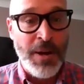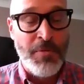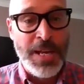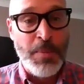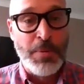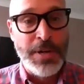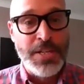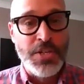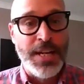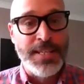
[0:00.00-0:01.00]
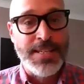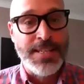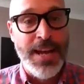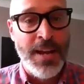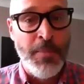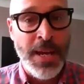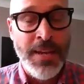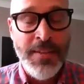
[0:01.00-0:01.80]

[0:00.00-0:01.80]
I really appreciate it, Amy.